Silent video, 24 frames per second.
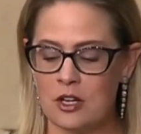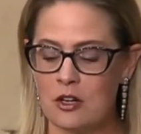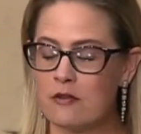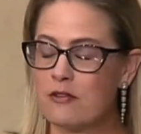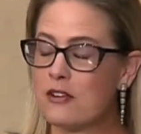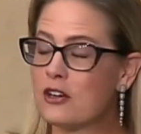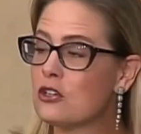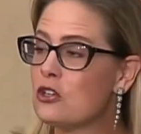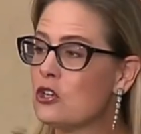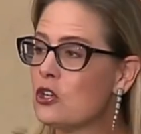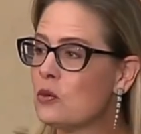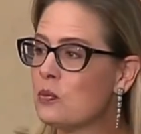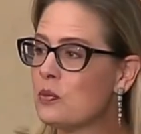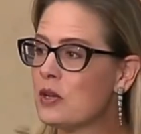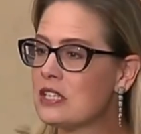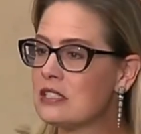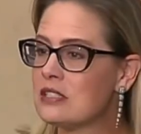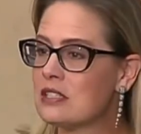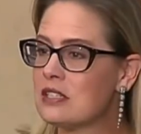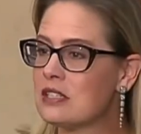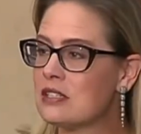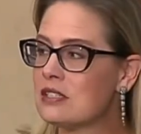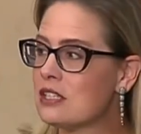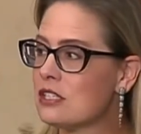for new
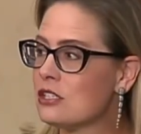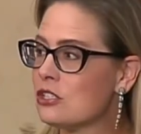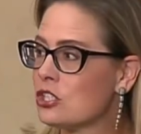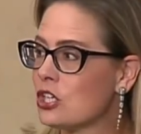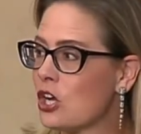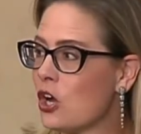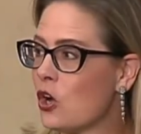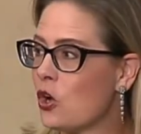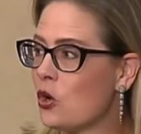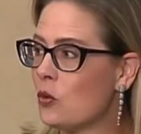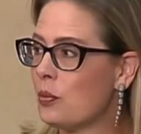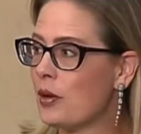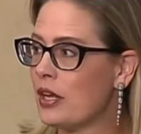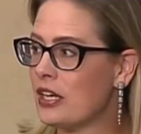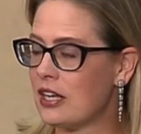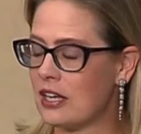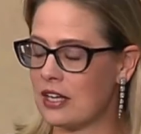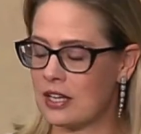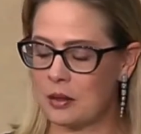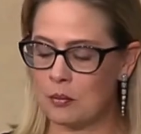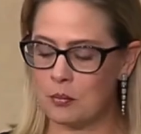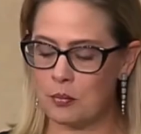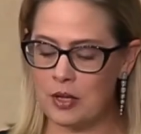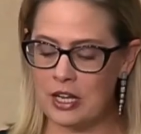businesses to open
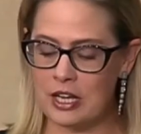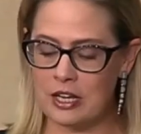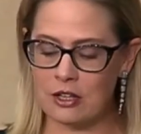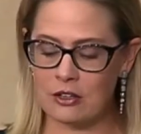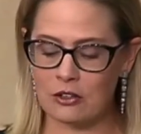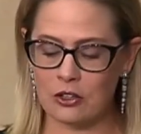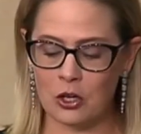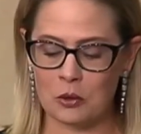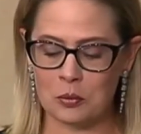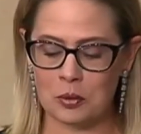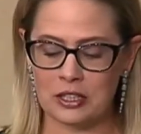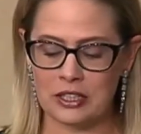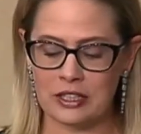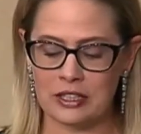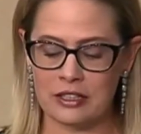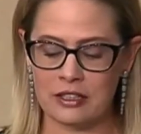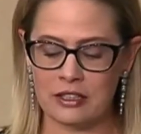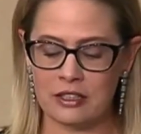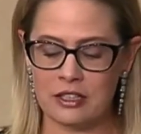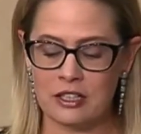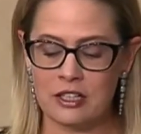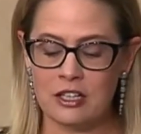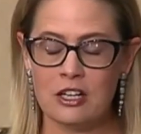and compete globally,